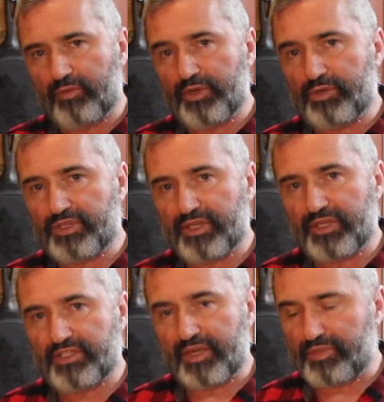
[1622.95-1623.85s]
reduce it
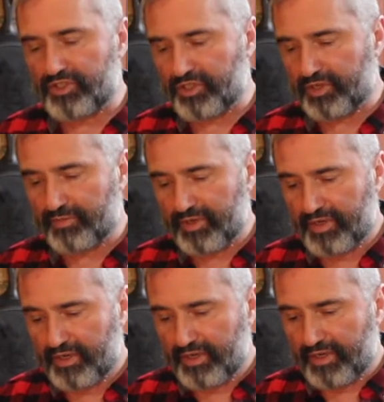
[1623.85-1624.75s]
in temperature,
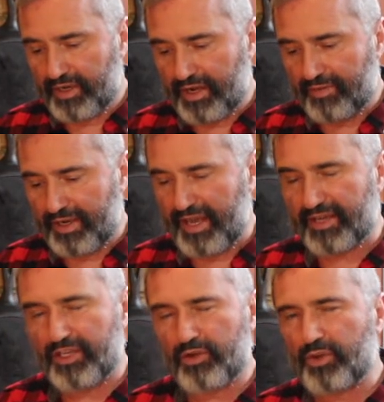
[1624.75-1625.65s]
and
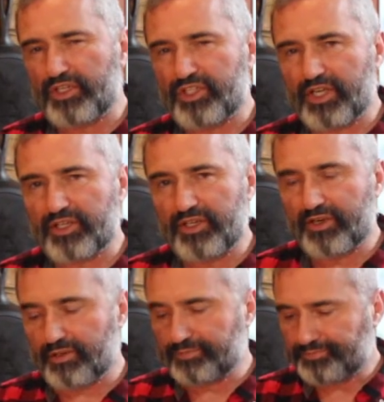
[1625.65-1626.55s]
again, you don't want to shock the
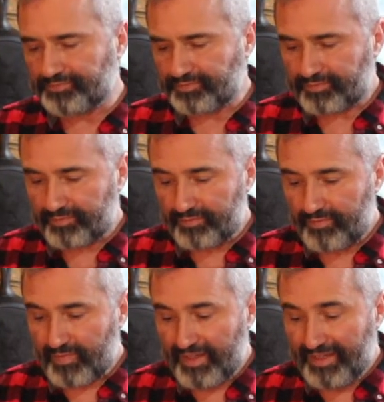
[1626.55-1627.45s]
yarn.
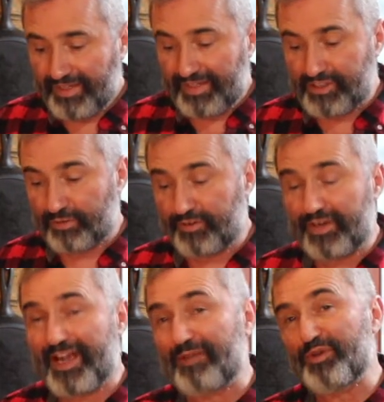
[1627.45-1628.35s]
So I'm
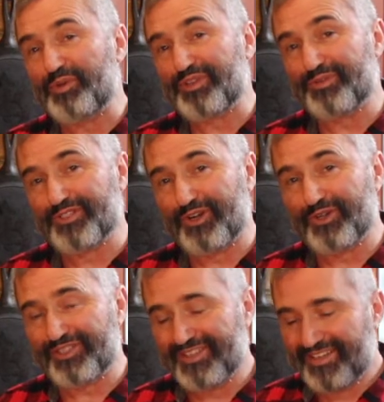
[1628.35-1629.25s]
very happy with the
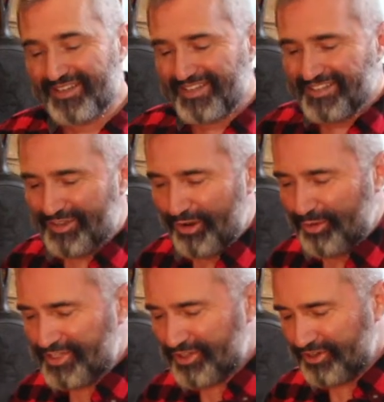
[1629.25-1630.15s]
result. So
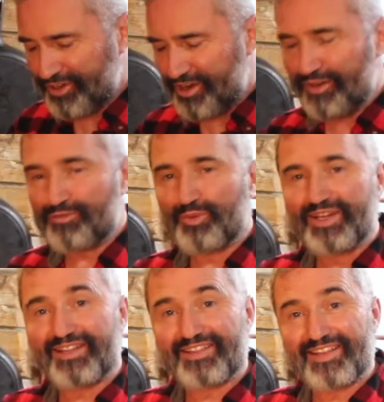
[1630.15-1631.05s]
we started off
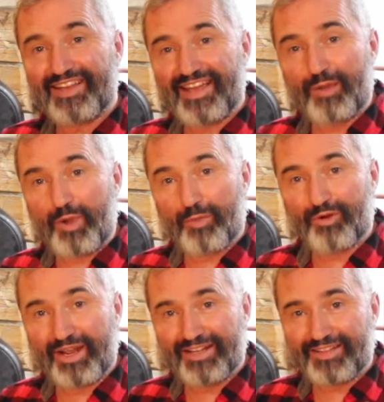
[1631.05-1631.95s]
with a
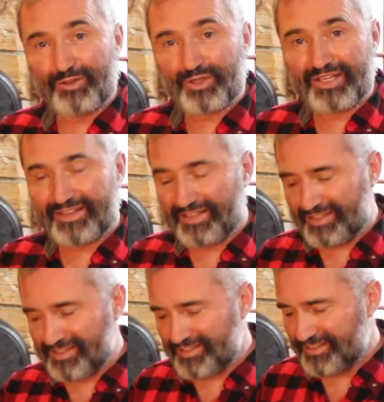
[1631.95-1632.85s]
pomegranate that looked like
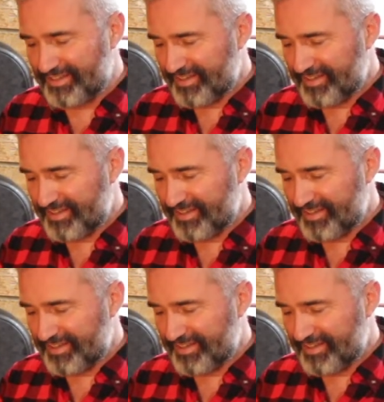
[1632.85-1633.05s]
this,